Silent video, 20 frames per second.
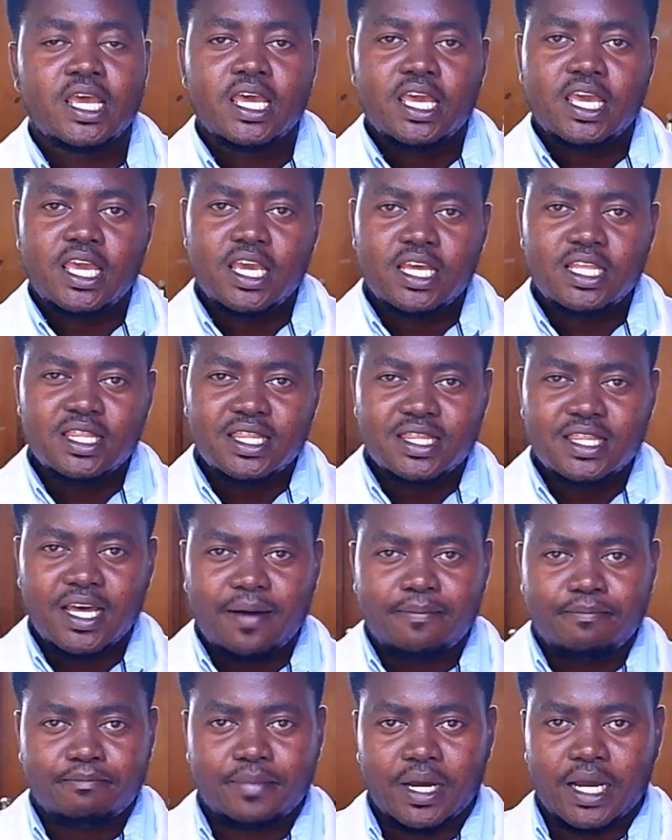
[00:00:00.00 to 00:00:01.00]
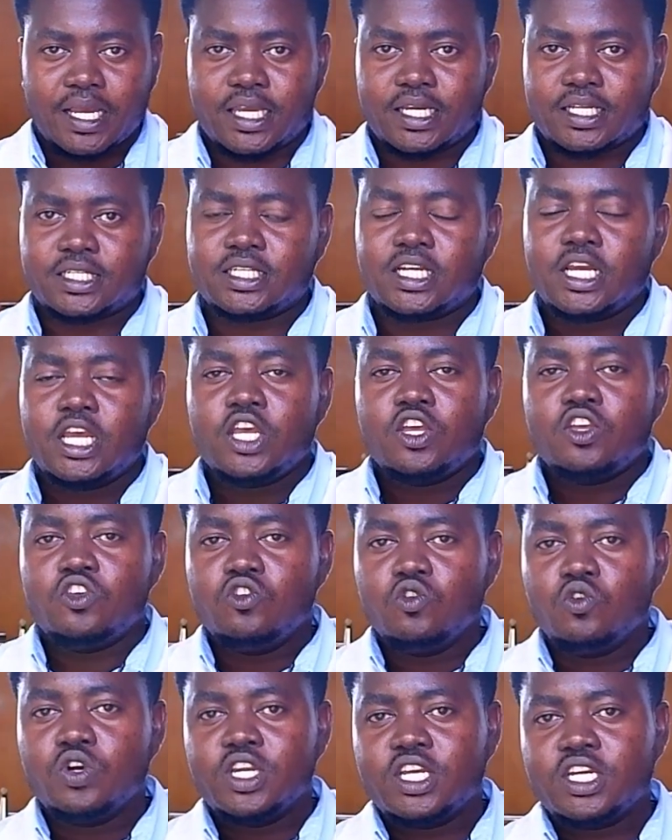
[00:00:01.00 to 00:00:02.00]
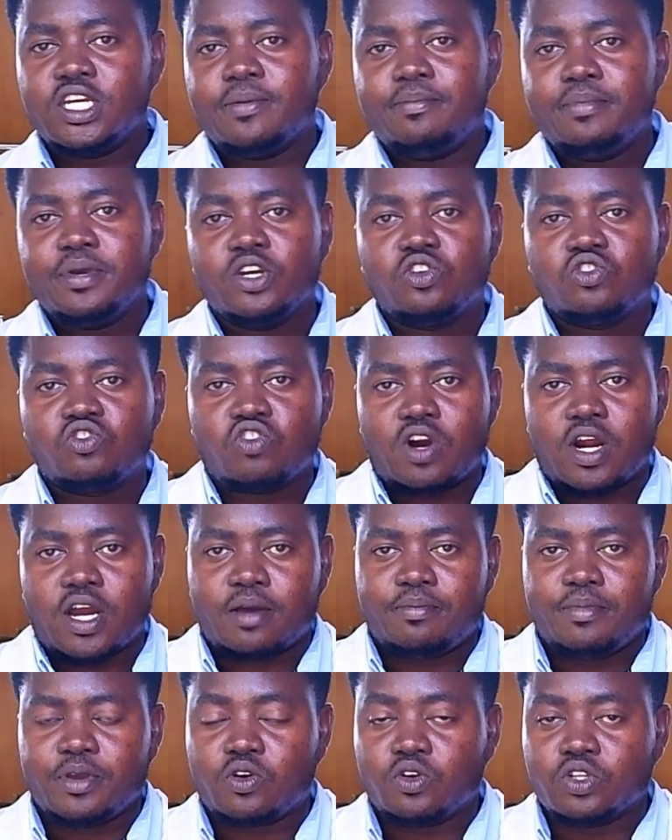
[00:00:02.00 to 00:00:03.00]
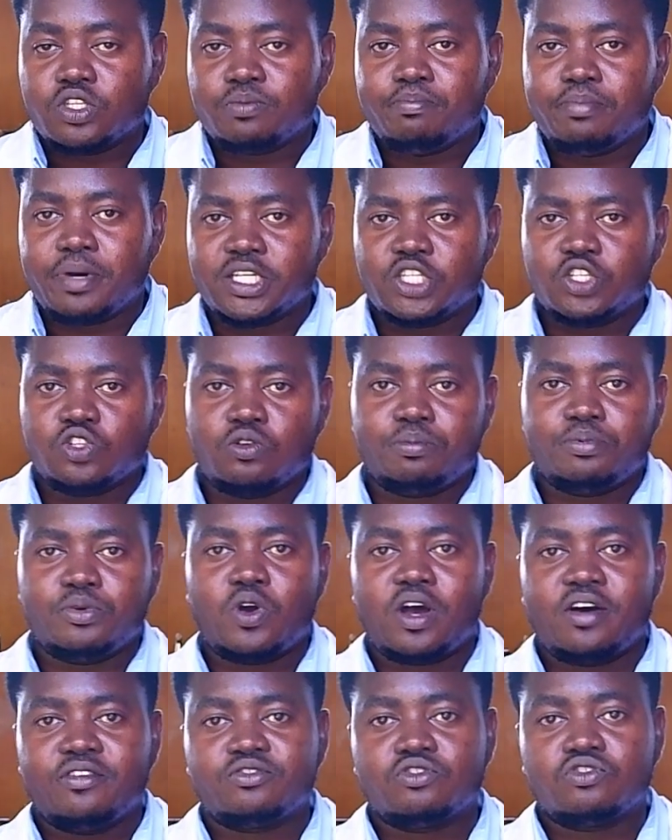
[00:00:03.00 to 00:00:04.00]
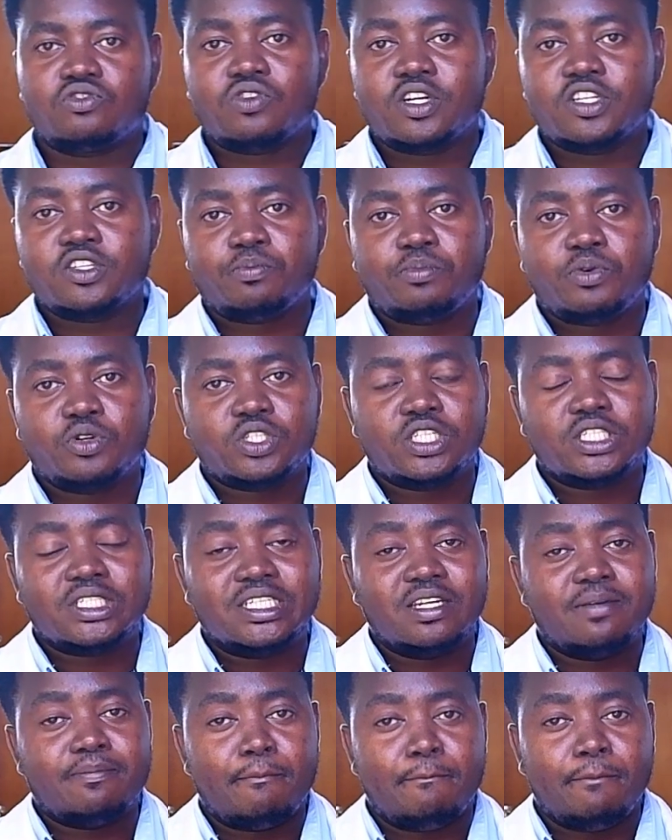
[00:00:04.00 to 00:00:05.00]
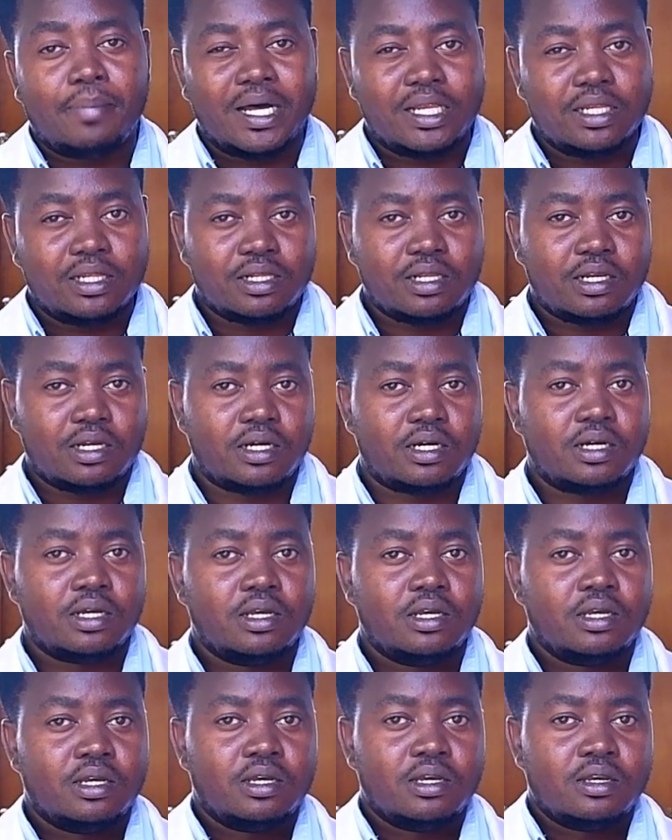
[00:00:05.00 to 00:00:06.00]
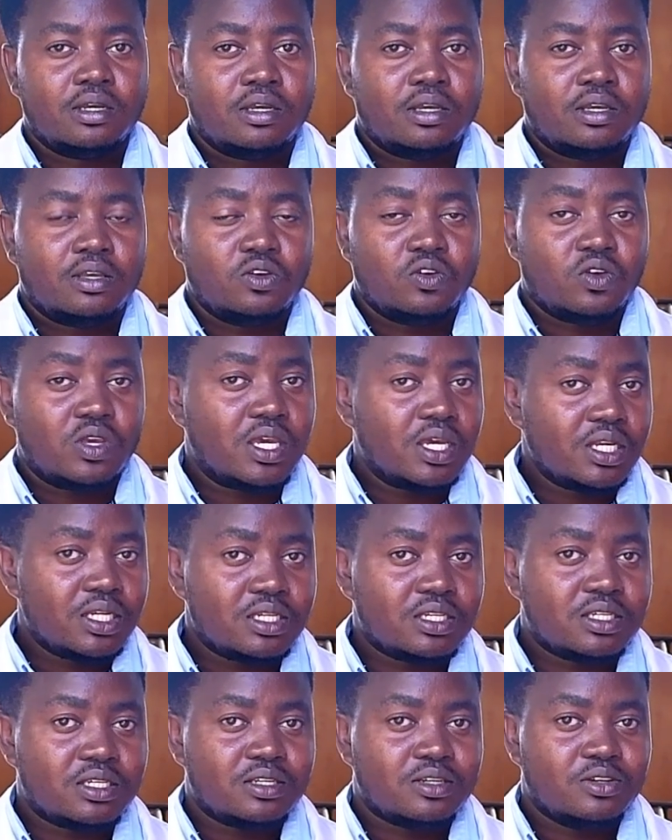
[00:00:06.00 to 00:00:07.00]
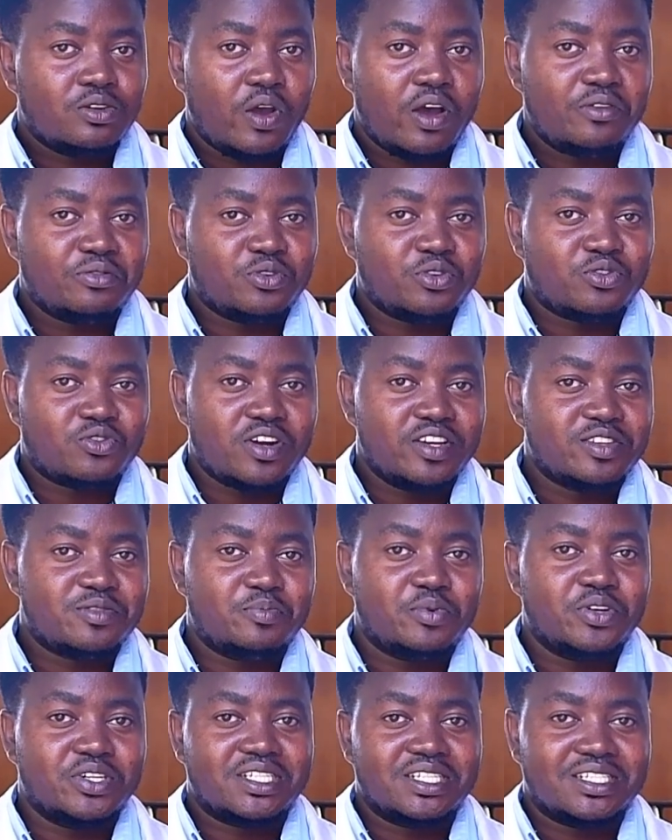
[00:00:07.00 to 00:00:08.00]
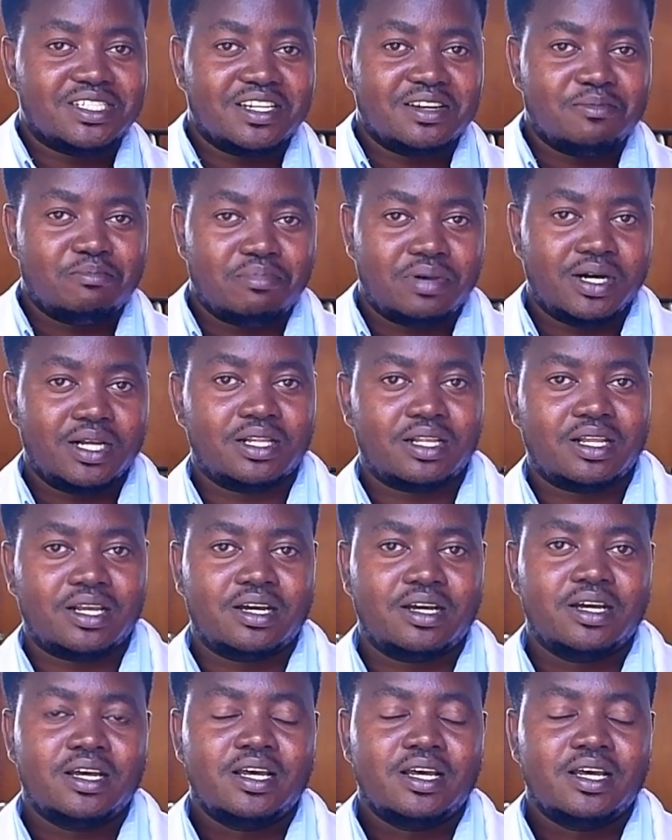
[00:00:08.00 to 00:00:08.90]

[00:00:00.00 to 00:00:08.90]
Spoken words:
In the market, you need a big truck, because bar soap, you have to transport it in bulk. You have to transport it in bulk.